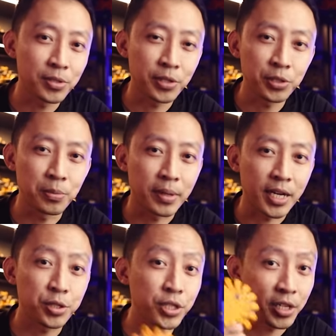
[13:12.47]
looking to
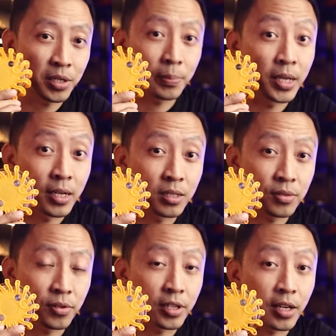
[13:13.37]
buy 300
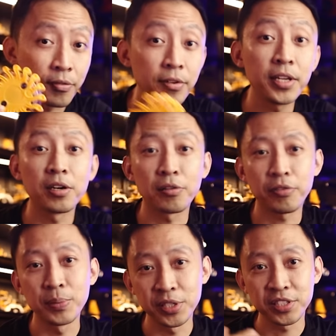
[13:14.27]
beacons for their fleet of
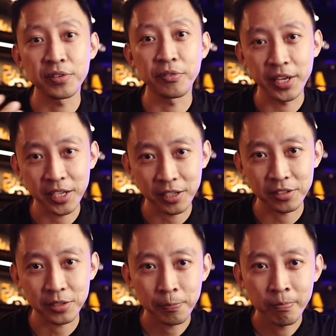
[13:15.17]
emergency vehicles.